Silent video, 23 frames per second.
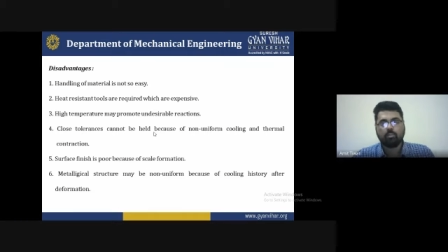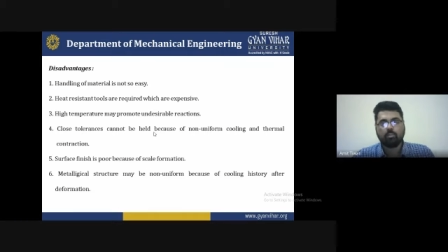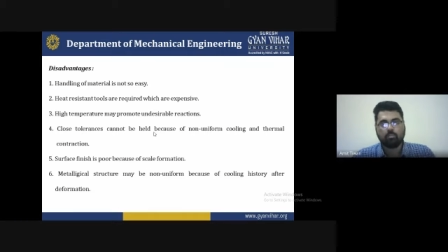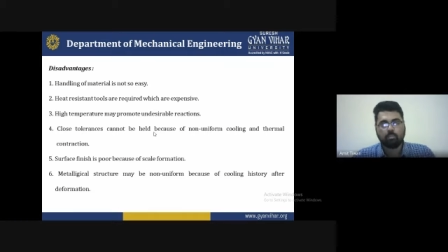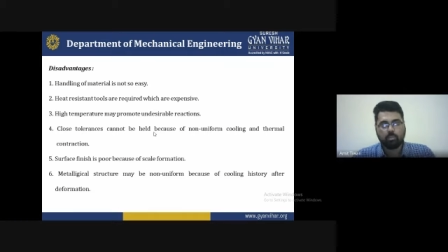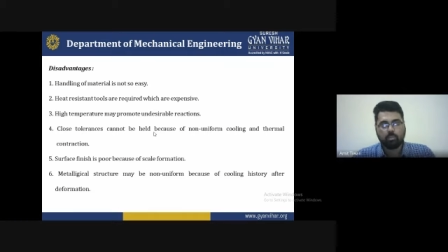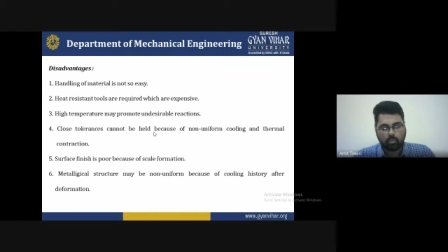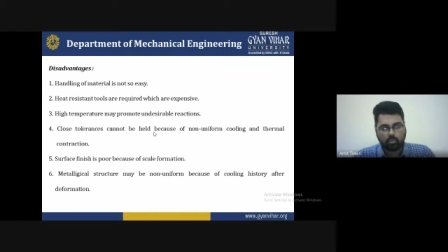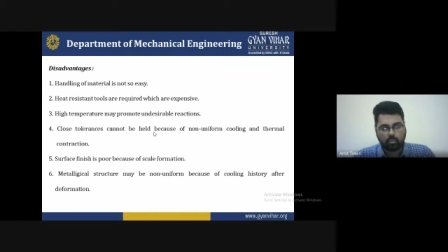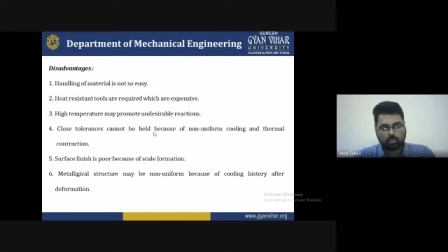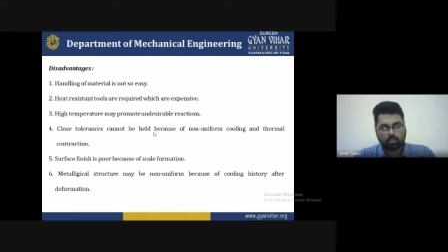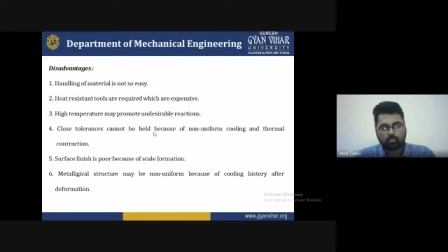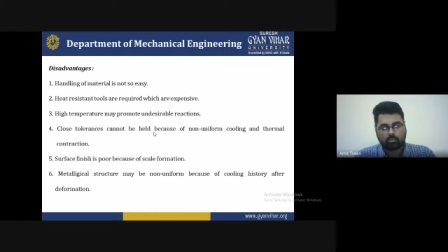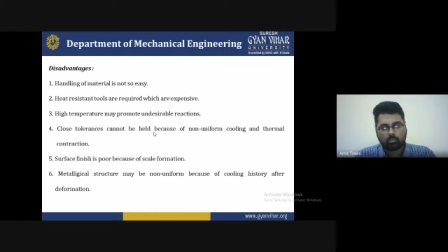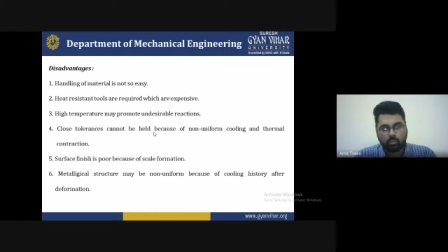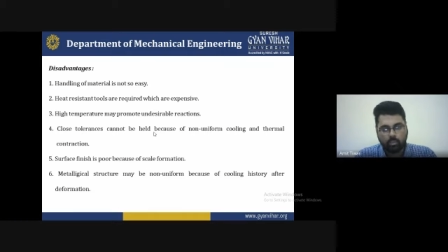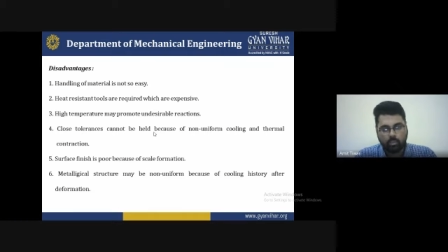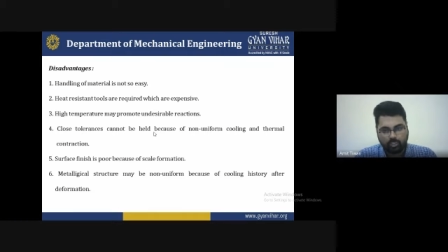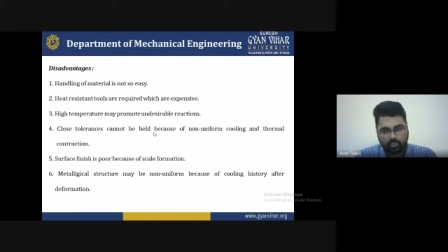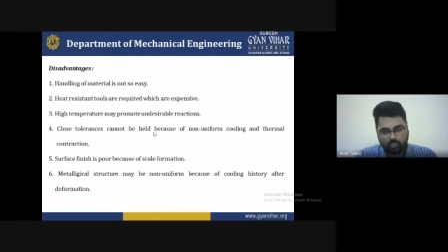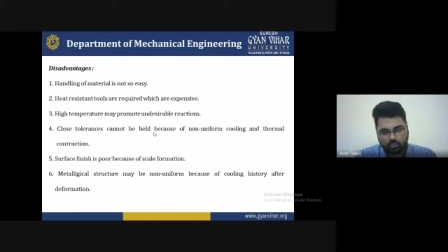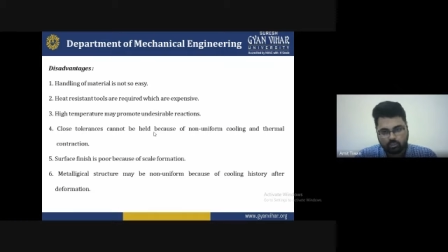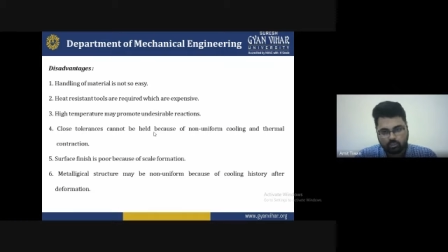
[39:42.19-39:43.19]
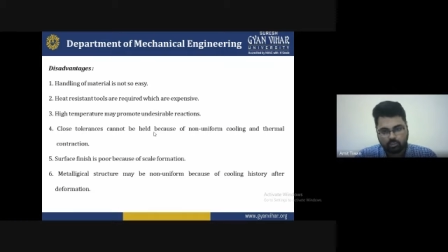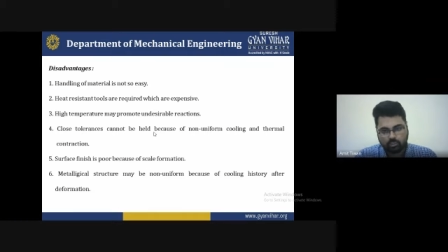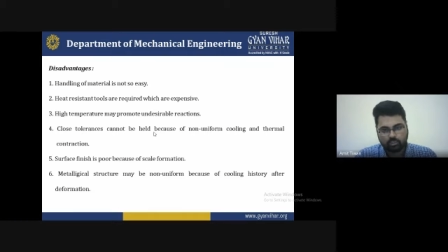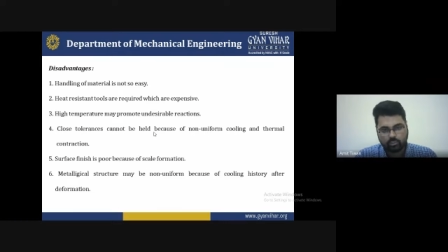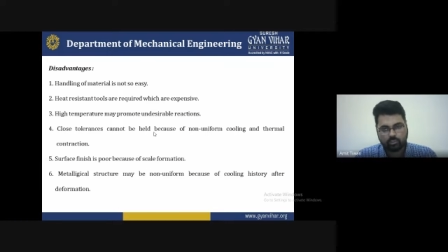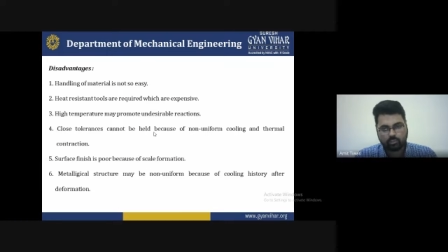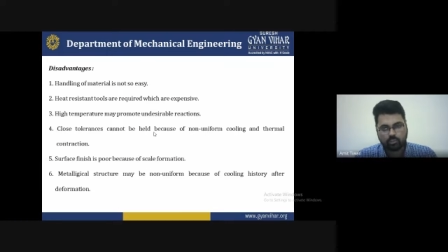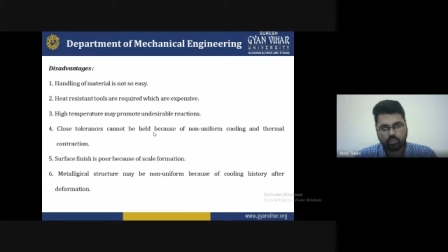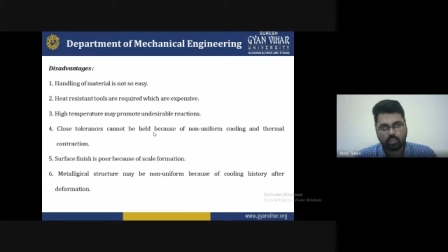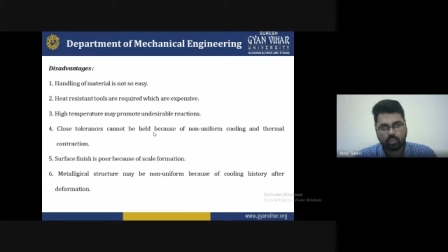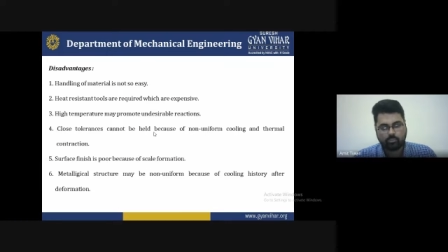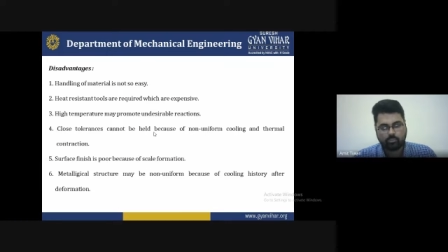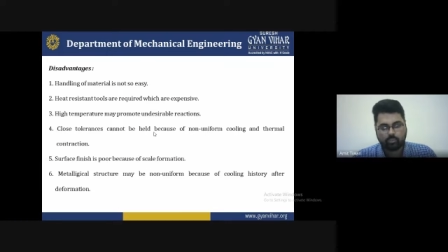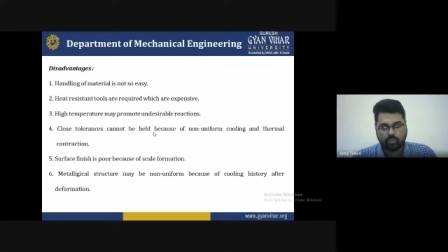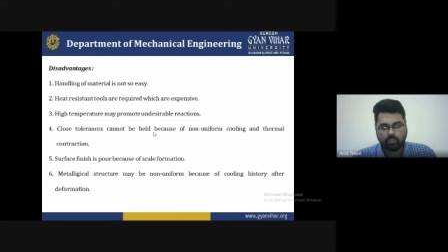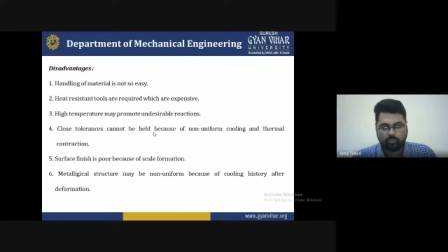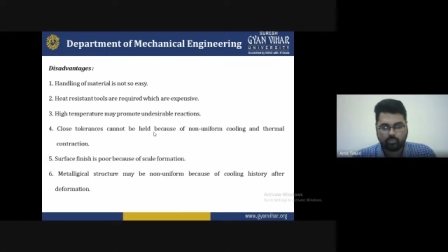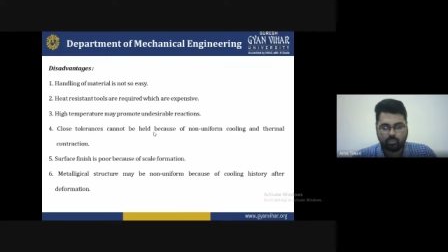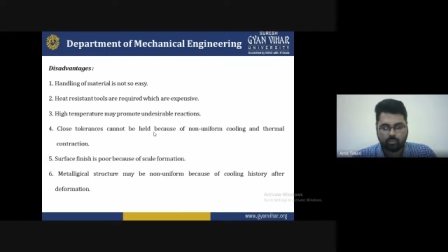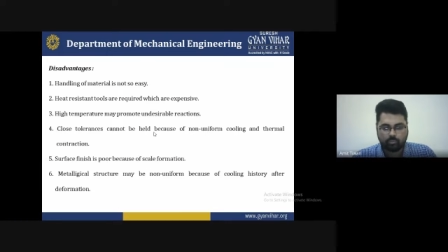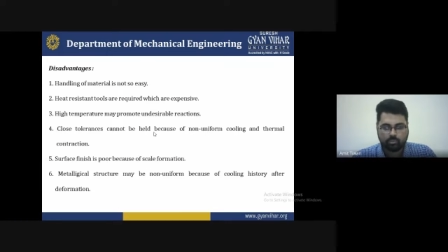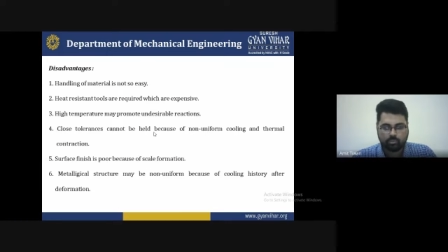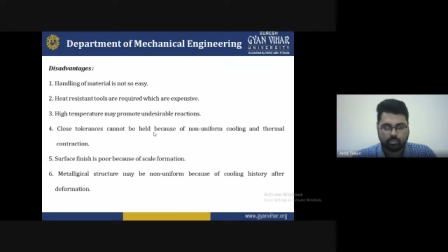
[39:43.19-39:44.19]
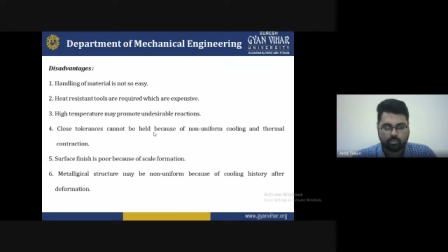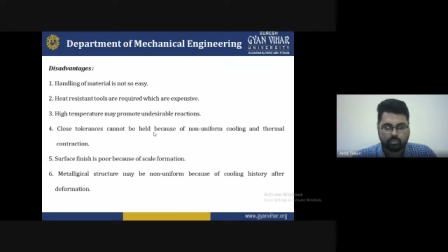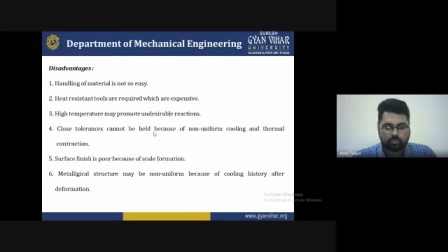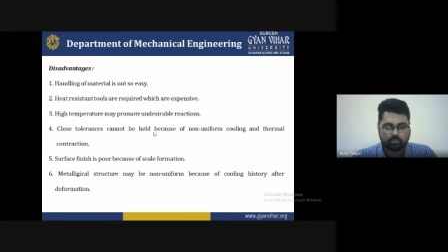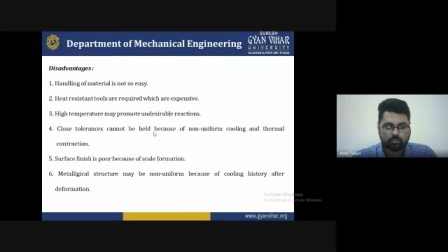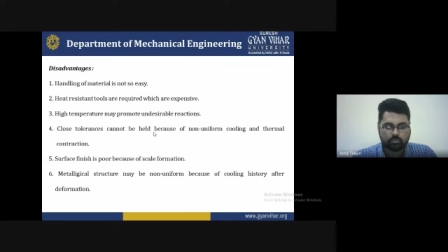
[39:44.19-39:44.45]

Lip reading: because of cooling history after deformation.